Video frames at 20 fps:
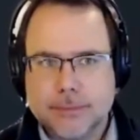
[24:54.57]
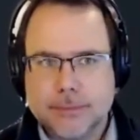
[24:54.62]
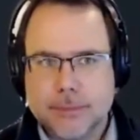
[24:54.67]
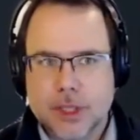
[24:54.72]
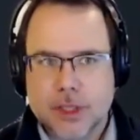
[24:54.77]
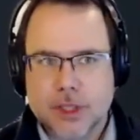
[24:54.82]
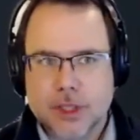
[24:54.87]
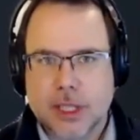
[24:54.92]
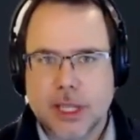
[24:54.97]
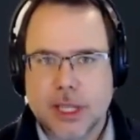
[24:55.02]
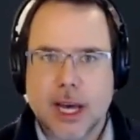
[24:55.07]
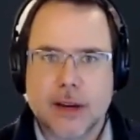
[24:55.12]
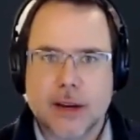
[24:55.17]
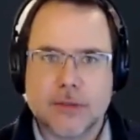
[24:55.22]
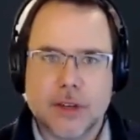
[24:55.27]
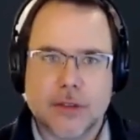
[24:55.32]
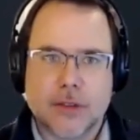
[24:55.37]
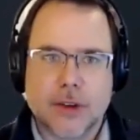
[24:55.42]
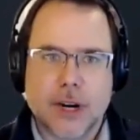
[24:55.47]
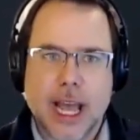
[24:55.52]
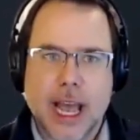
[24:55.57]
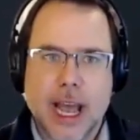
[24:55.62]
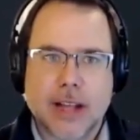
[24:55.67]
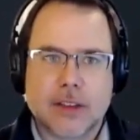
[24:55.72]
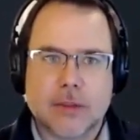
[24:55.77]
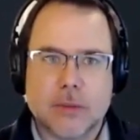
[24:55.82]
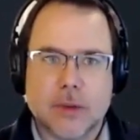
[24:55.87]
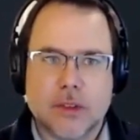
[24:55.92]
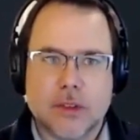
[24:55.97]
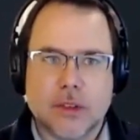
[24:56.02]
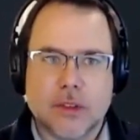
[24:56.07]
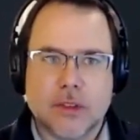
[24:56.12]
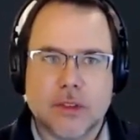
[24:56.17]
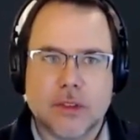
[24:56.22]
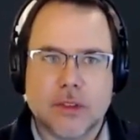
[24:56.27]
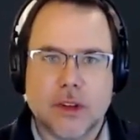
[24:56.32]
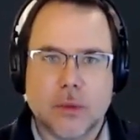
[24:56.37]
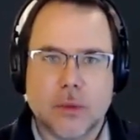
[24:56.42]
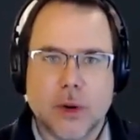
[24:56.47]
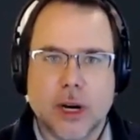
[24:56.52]
there's a lot of different hats businesses
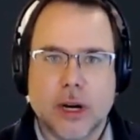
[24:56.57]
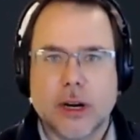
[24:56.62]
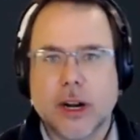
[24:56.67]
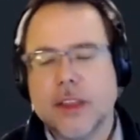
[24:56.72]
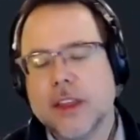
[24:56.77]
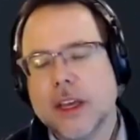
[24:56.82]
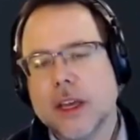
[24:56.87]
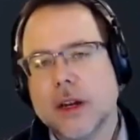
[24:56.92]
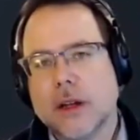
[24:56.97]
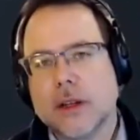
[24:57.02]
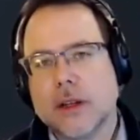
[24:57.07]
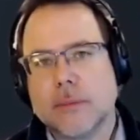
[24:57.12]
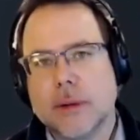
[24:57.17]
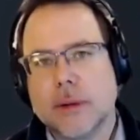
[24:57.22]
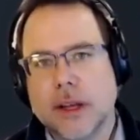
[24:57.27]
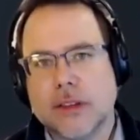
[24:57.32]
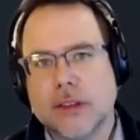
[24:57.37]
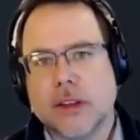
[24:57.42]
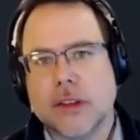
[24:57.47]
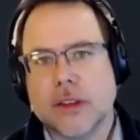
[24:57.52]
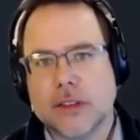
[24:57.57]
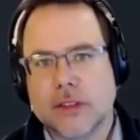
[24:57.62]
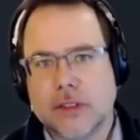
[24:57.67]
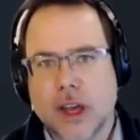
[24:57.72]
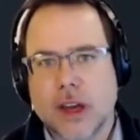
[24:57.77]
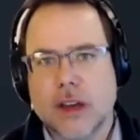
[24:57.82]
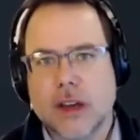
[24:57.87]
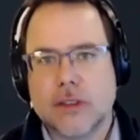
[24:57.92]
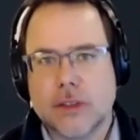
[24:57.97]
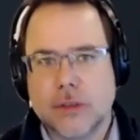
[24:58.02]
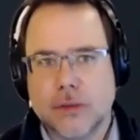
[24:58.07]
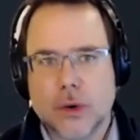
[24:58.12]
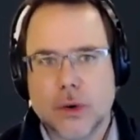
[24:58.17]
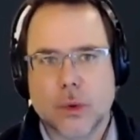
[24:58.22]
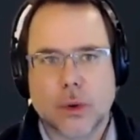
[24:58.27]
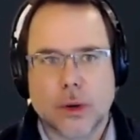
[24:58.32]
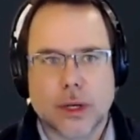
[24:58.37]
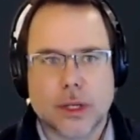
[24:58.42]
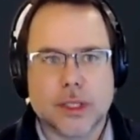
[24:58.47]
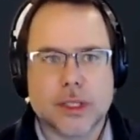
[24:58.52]
can wear, and I think it all depends on the size of your
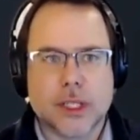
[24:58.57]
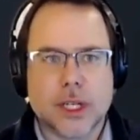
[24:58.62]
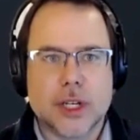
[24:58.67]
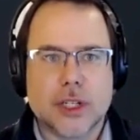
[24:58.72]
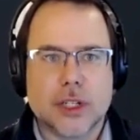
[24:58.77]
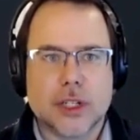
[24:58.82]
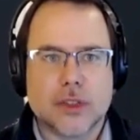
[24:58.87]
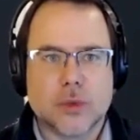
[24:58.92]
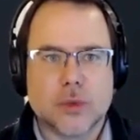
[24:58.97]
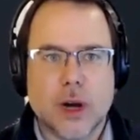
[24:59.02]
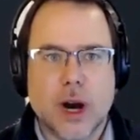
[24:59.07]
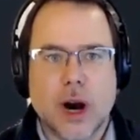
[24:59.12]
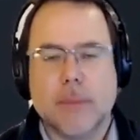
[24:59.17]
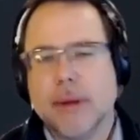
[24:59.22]
organization as well.